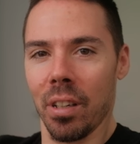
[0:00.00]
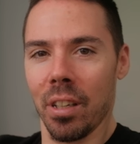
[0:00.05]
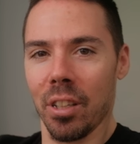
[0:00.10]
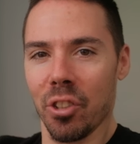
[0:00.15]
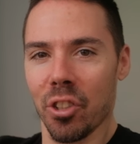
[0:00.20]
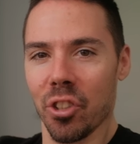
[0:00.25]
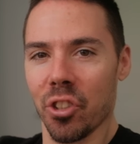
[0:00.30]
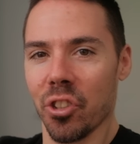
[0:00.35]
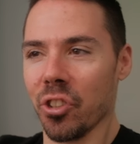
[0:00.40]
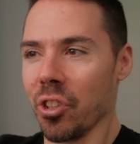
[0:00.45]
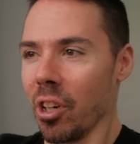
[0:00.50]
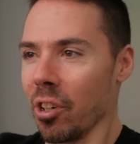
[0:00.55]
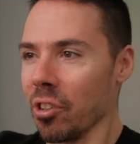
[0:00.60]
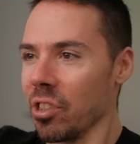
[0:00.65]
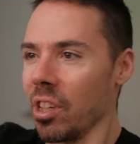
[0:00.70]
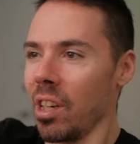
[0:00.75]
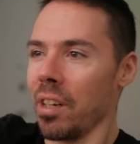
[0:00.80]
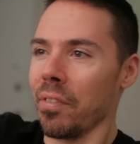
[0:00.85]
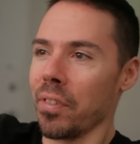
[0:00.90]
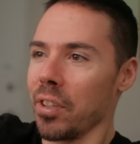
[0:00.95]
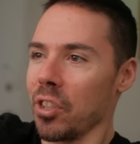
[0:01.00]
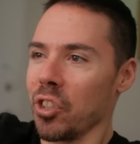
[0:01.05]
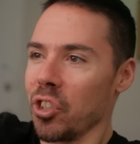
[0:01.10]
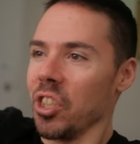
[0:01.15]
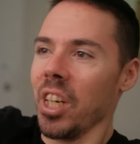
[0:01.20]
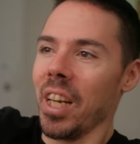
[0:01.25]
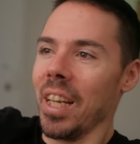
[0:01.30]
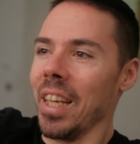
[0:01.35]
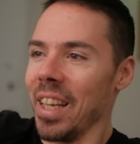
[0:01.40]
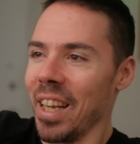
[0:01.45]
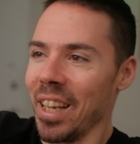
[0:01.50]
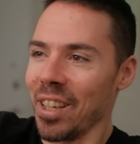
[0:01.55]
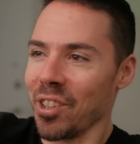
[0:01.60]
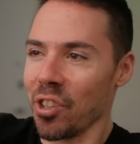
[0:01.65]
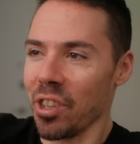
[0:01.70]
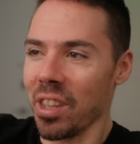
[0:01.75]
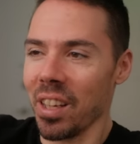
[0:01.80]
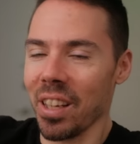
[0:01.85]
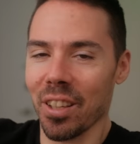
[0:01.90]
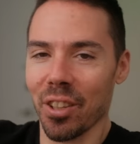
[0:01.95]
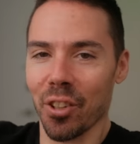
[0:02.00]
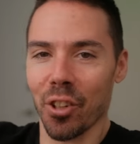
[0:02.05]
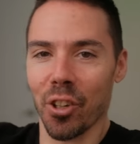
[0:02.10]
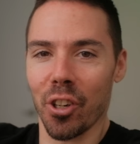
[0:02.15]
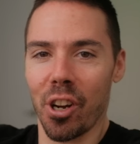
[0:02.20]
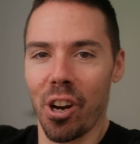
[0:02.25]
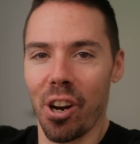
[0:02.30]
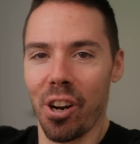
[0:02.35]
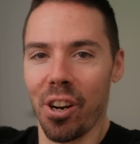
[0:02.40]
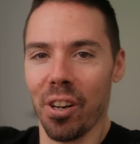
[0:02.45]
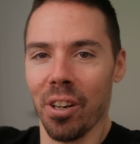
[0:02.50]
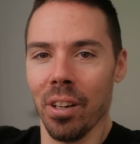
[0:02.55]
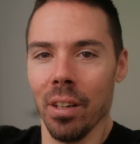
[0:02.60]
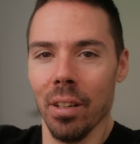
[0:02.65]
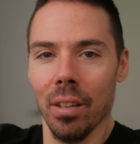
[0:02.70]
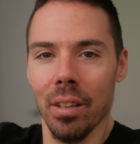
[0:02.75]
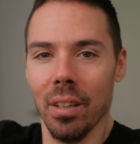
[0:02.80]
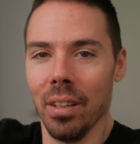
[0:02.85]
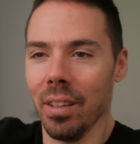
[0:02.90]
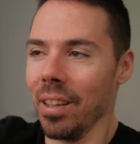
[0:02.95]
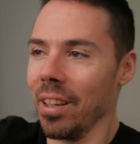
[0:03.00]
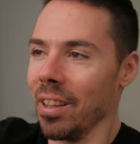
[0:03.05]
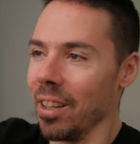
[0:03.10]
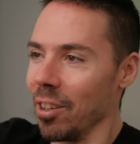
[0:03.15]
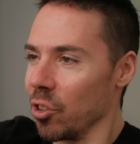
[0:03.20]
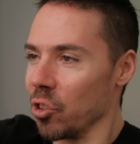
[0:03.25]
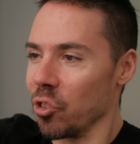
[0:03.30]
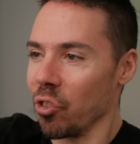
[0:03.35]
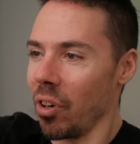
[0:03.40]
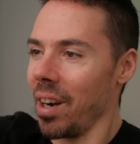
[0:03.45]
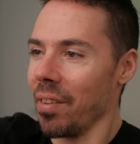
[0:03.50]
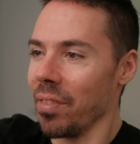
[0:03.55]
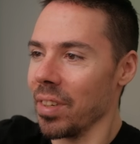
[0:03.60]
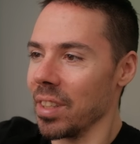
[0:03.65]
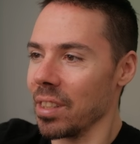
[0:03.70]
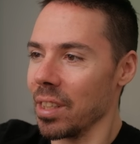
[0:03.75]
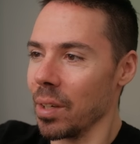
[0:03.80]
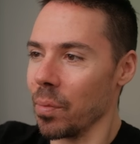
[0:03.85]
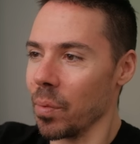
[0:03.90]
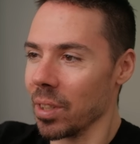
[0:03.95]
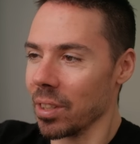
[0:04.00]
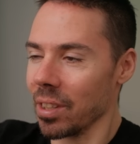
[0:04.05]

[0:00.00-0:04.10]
It just starts off a shaky ass thing in their car, and they're driving somewhere.